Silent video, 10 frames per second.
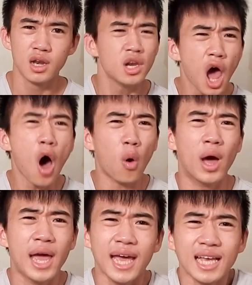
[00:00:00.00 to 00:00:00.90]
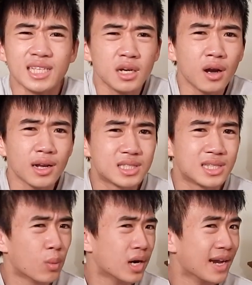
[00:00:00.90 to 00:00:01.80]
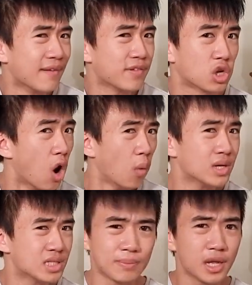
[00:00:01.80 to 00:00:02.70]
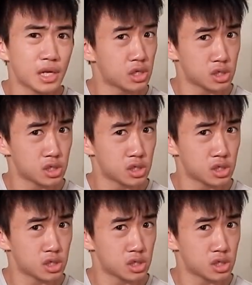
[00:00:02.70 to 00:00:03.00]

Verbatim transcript: No! Is there not somewhere you have to go or something?